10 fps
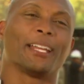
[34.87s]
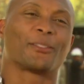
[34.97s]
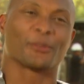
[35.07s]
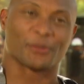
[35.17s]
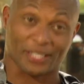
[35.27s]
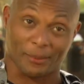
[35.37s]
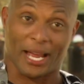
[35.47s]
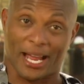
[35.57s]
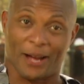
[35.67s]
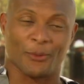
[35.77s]
it through
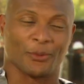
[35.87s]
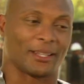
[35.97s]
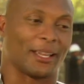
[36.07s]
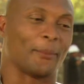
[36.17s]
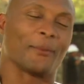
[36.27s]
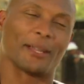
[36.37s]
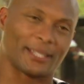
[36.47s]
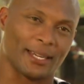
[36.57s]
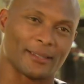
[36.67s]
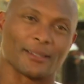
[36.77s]
somehow with the help of my
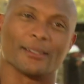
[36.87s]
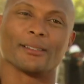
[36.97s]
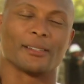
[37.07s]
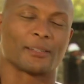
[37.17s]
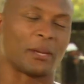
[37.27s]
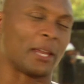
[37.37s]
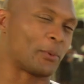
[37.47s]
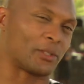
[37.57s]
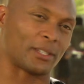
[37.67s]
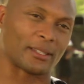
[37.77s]
teachers and just being
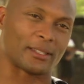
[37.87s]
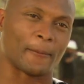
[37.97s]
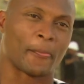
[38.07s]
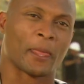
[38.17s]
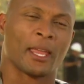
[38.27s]
persistent.